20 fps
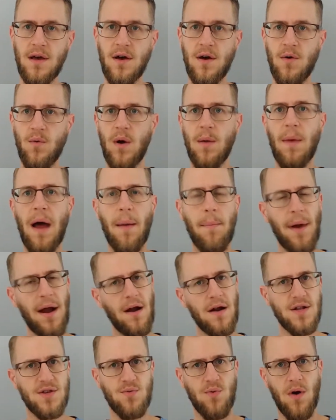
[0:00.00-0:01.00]
When my
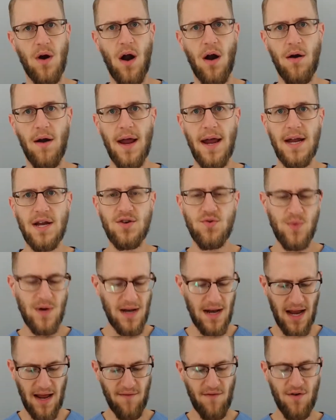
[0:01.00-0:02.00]
parents were our age, we
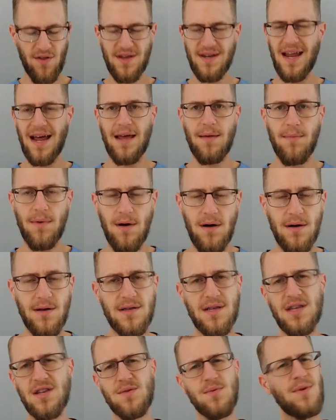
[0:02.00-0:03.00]
didn't have all the
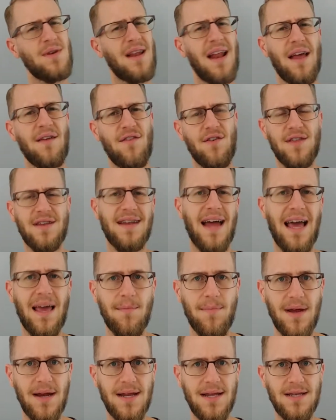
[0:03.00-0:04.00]
we didn't have all the
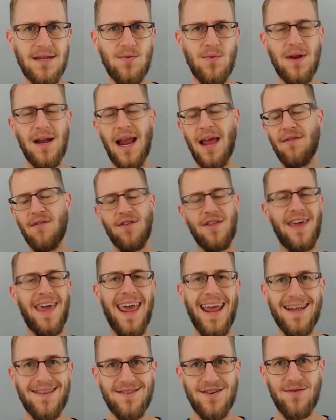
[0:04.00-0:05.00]
diabetes, we didn't have all the
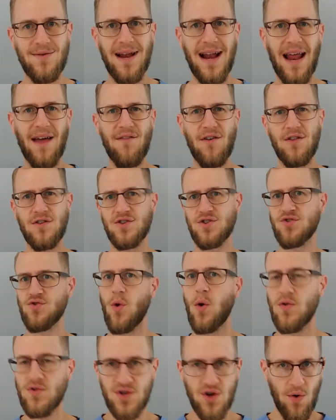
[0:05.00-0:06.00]
cancer, we didn't have all the
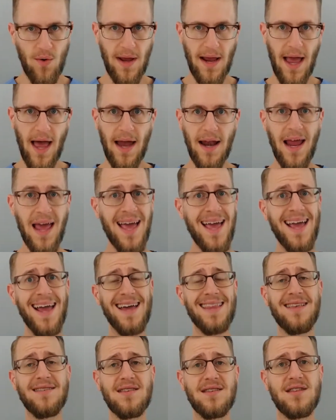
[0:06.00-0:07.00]
strokes going on.
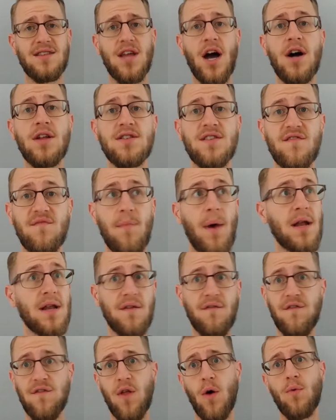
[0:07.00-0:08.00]
And this is tons of money
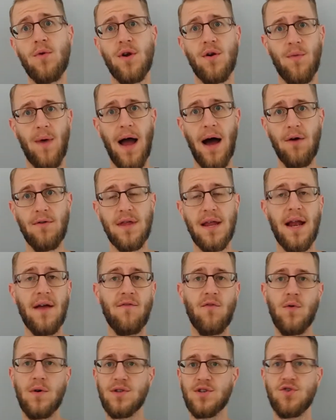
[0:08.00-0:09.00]
floating around that
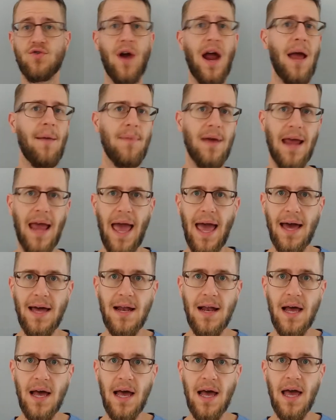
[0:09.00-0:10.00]
everyone's grabbing
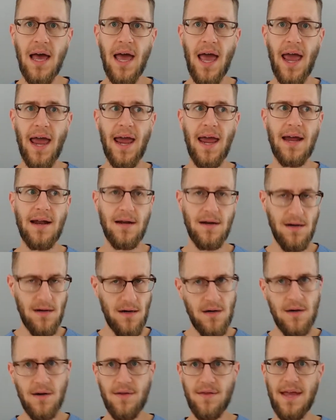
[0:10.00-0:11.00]
at. And
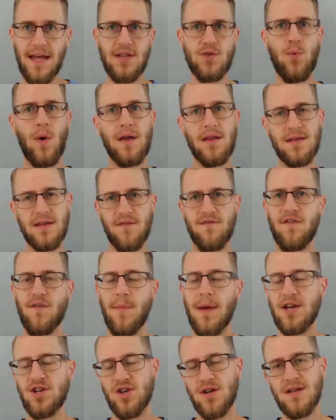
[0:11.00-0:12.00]
that's why this
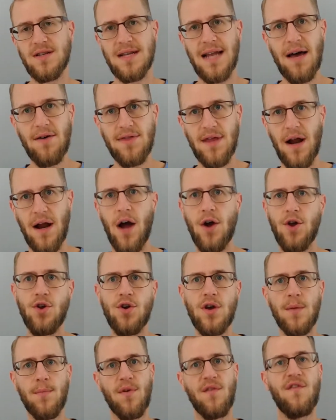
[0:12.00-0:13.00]
information isn't out there, how you
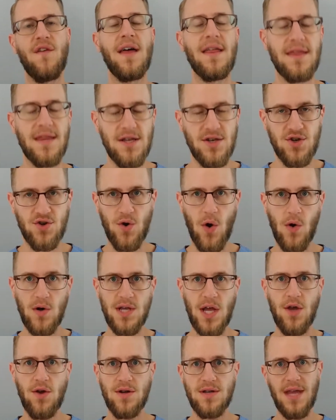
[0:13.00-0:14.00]
can prevent these strokes,
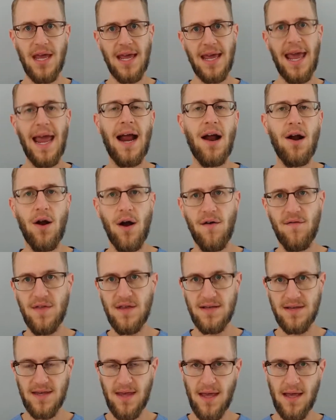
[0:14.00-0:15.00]
how you can take care of
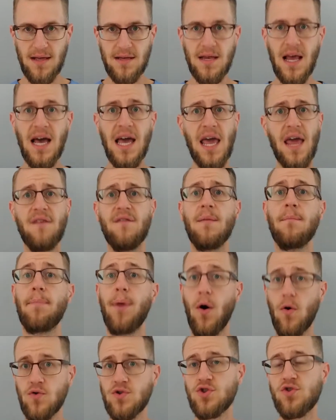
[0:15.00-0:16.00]
these things, even
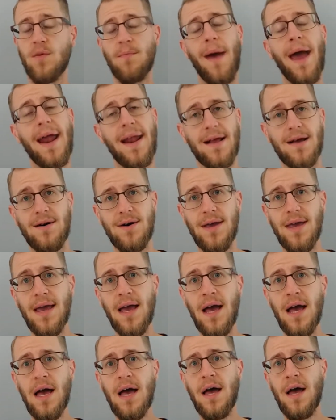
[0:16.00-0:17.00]
post-traumatically
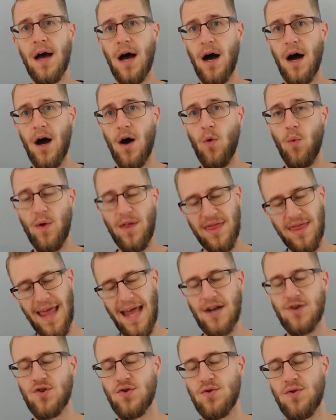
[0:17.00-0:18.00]
with
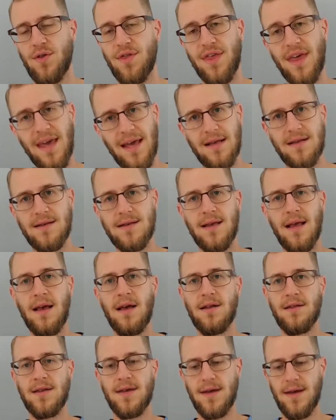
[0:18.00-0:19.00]
natural things
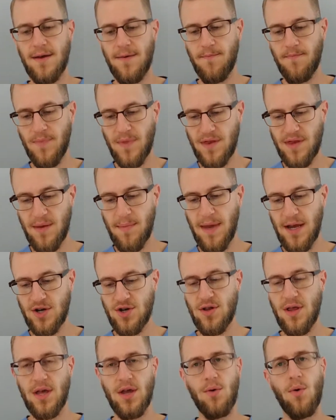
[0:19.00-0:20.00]
to make
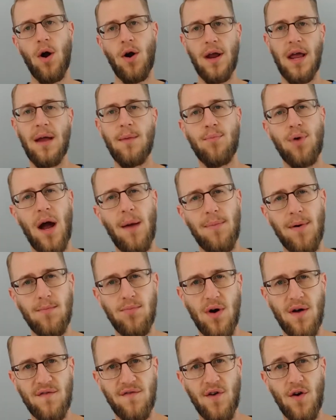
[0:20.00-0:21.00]
sure that you are getting proper
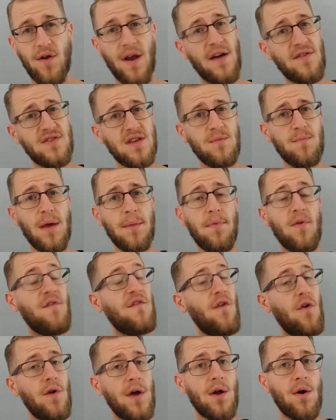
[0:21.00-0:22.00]
blood flow. And I've seen people
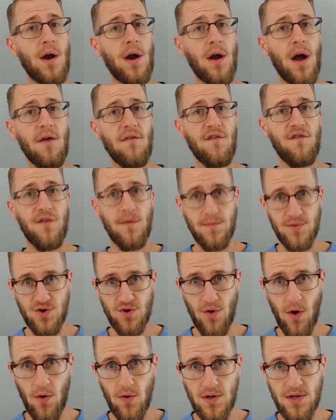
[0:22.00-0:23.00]
fully recover from
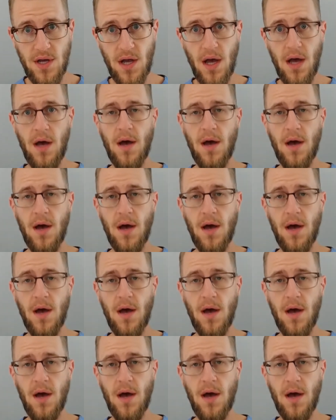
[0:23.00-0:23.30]
strokes.